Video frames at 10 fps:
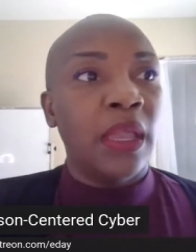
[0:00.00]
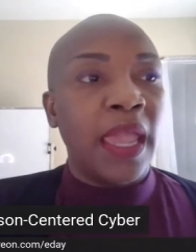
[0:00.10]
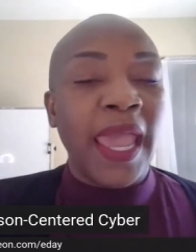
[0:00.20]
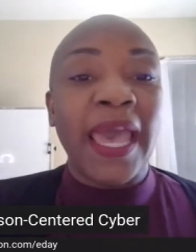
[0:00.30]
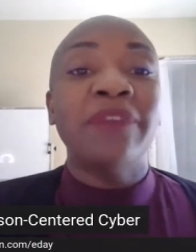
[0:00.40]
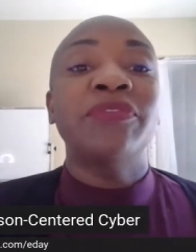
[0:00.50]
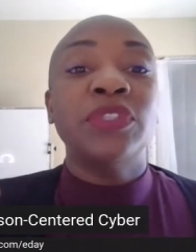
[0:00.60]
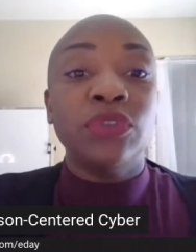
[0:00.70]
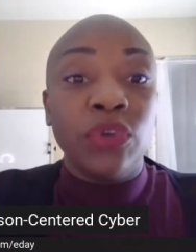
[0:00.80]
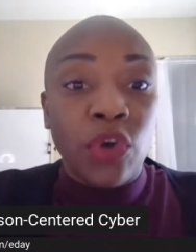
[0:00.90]
have
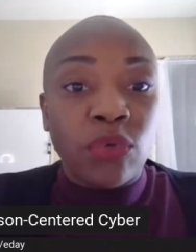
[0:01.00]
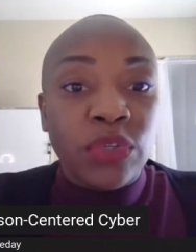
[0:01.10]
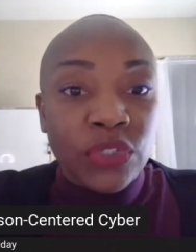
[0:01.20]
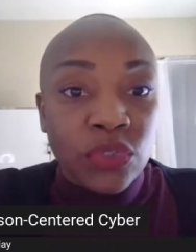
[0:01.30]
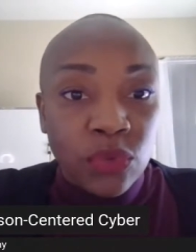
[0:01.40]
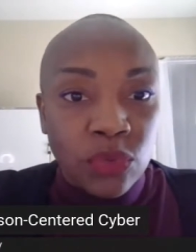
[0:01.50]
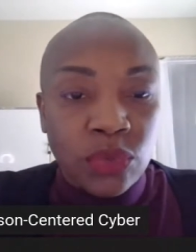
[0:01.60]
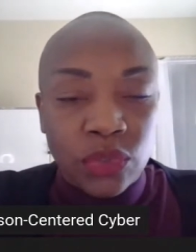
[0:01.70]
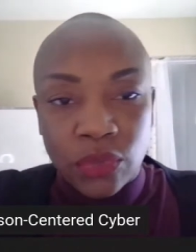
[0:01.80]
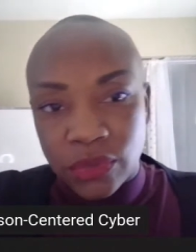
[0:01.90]
to go to school
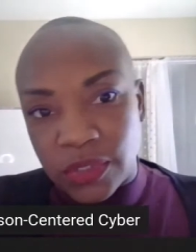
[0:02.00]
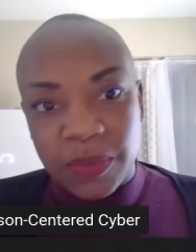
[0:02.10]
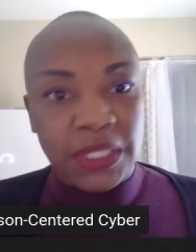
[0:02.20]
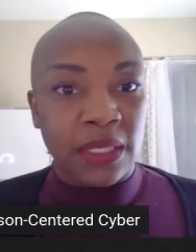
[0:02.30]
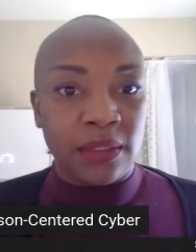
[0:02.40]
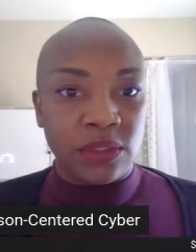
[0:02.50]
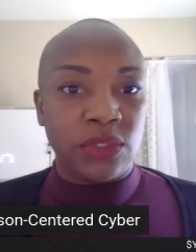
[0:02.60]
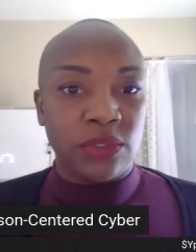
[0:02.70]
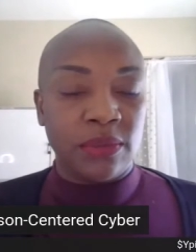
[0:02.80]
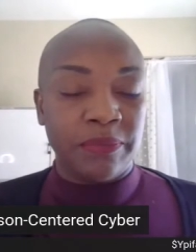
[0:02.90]
to learn to speak
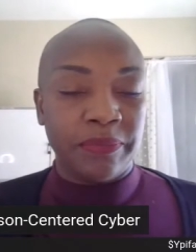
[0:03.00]
English.